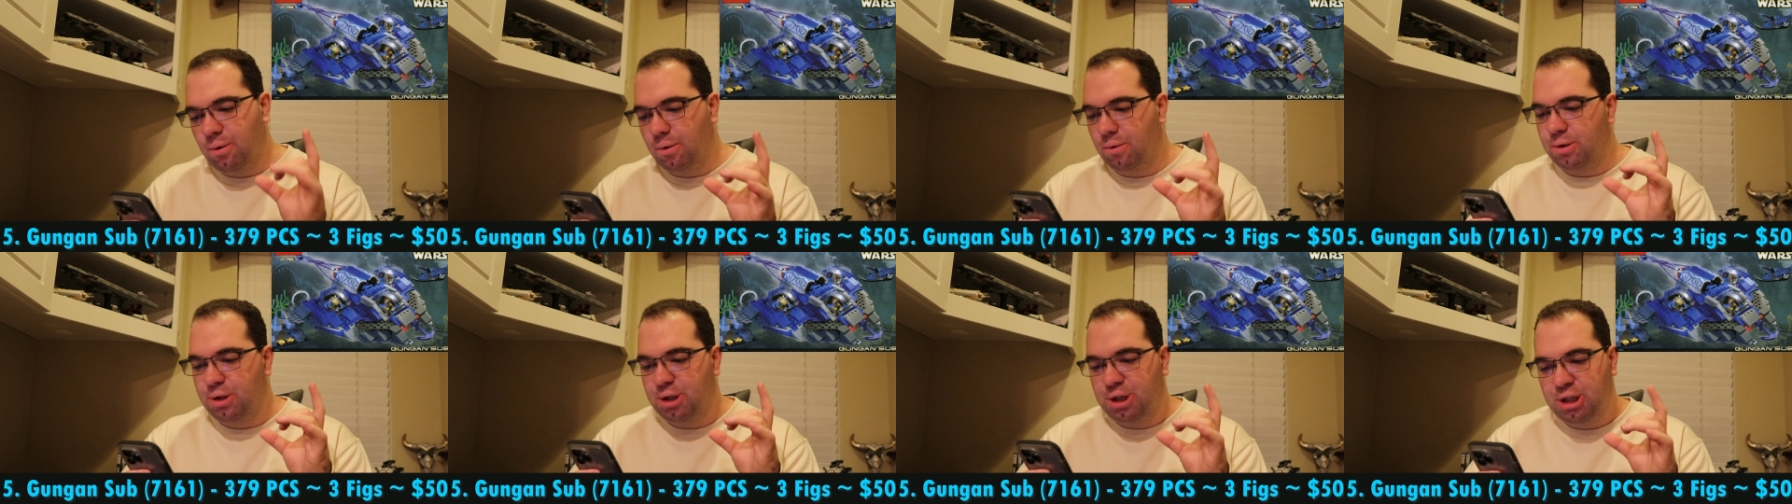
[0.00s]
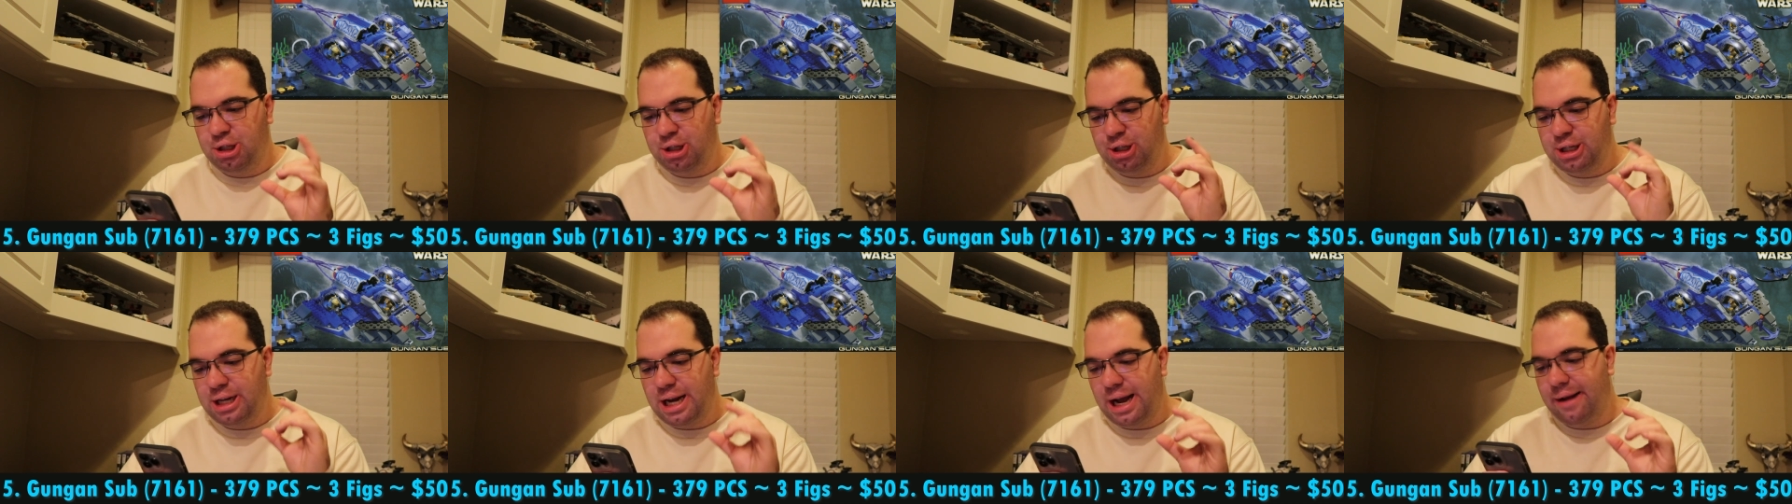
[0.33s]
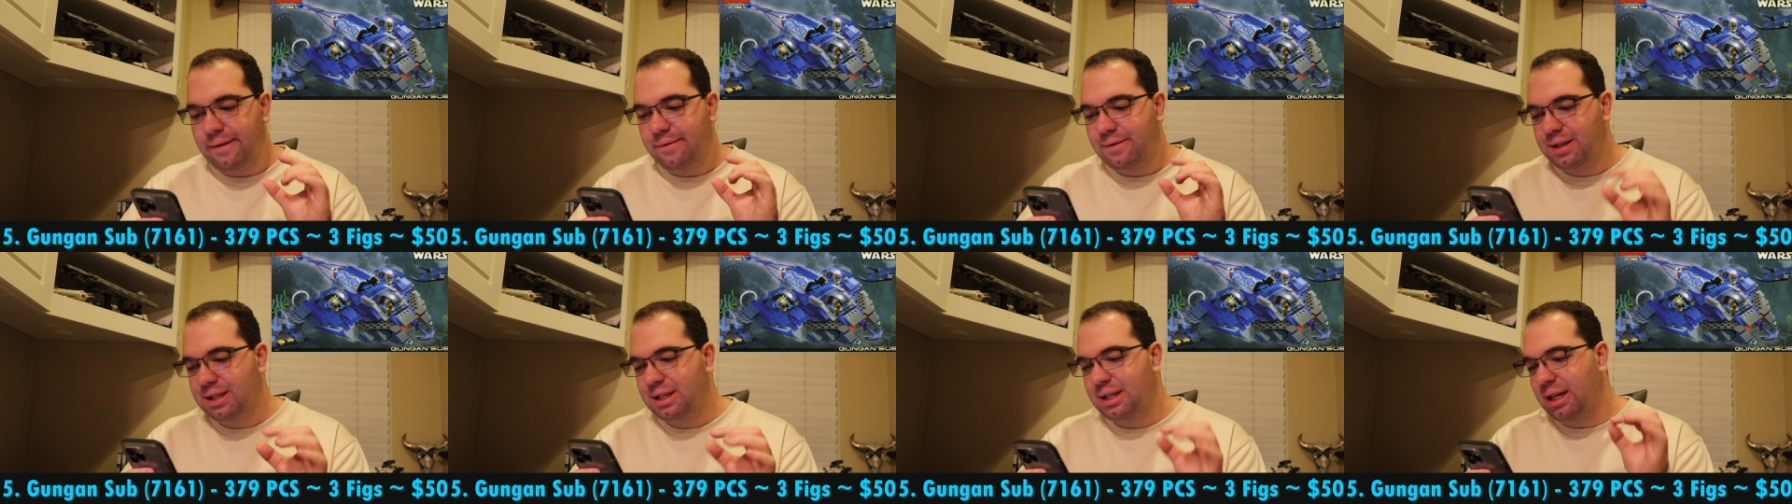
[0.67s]

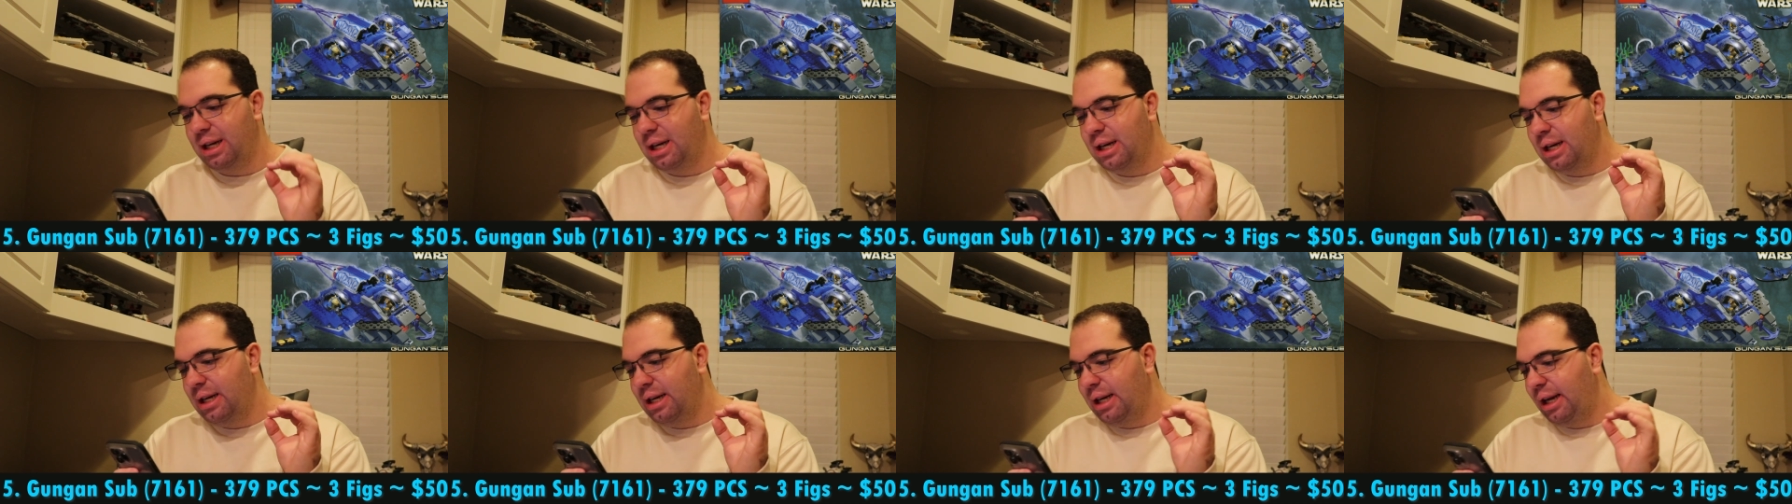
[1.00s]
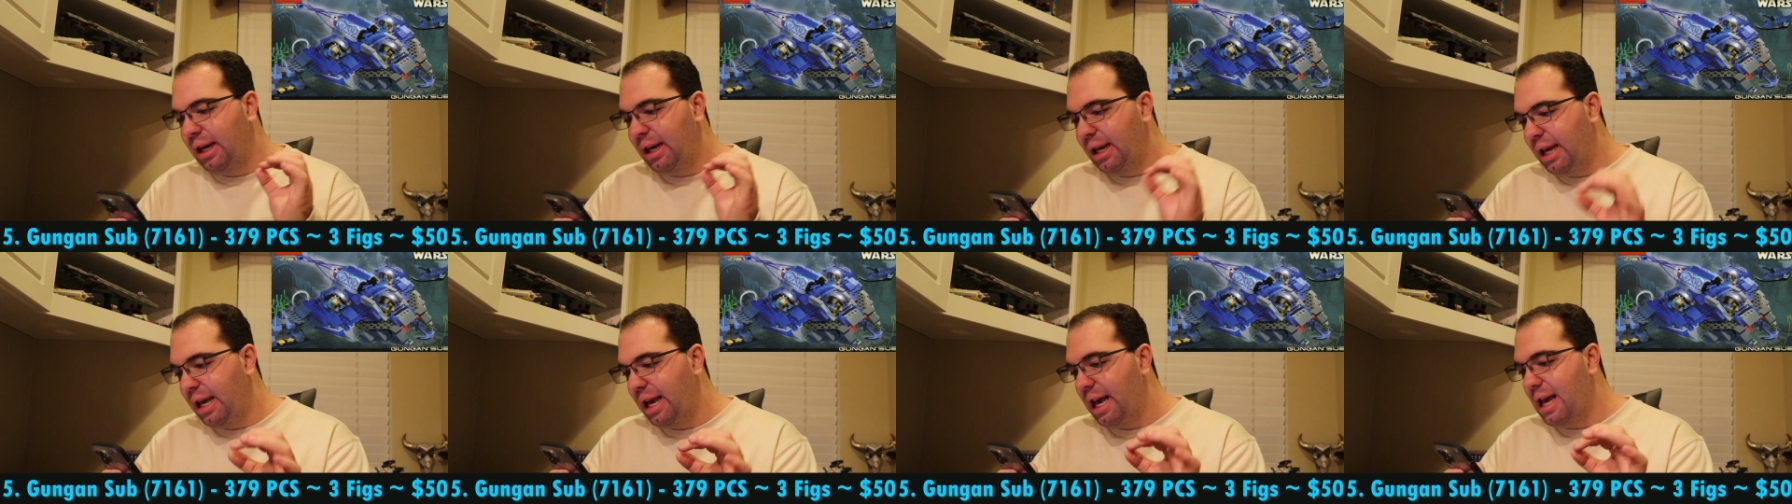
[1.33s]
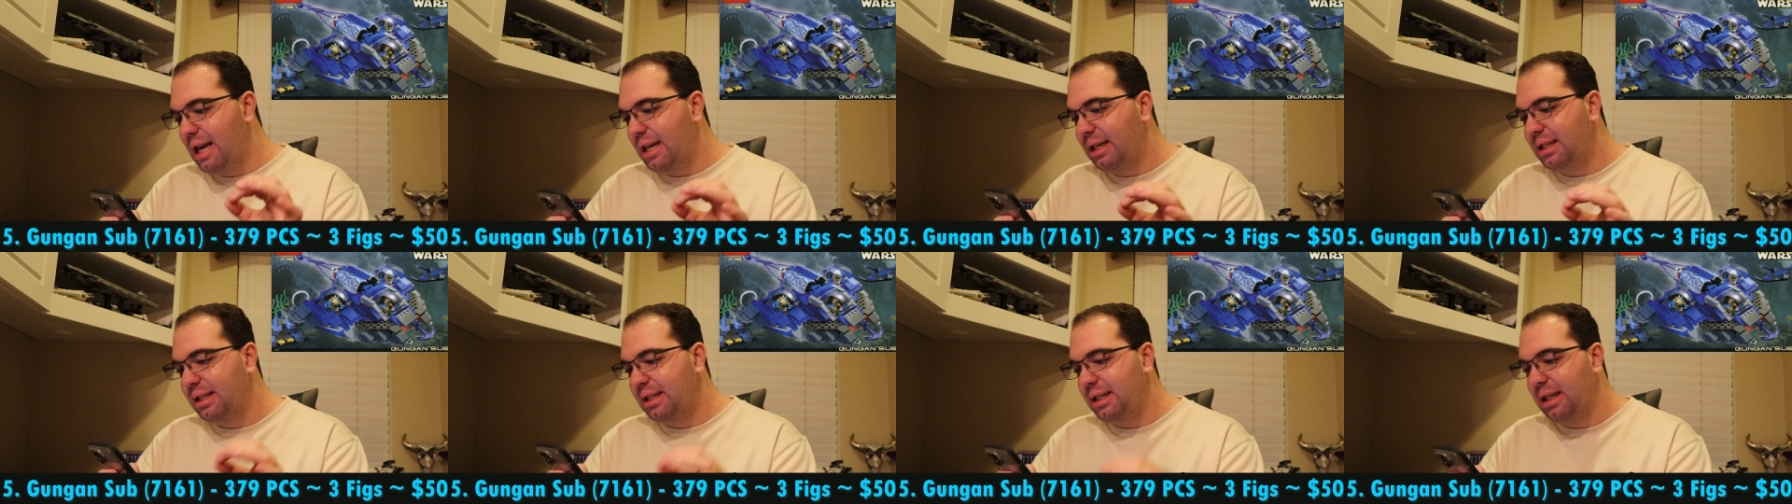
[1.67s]
chef's
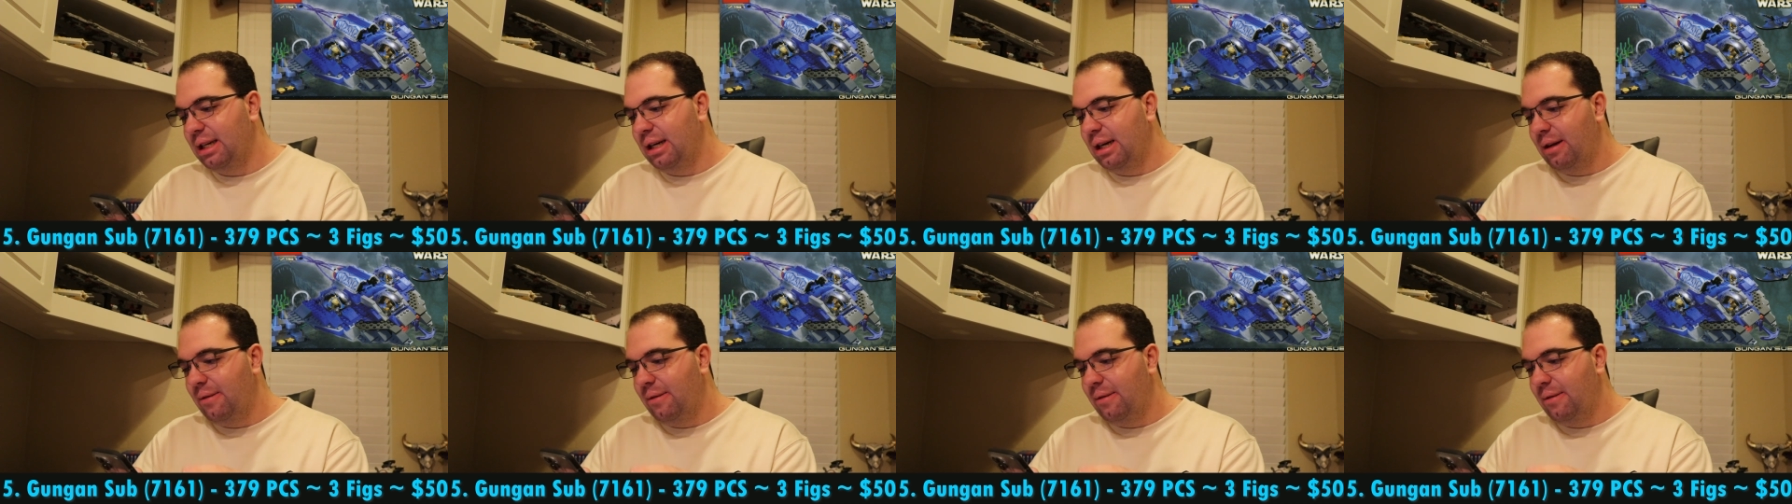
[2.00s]
kiss.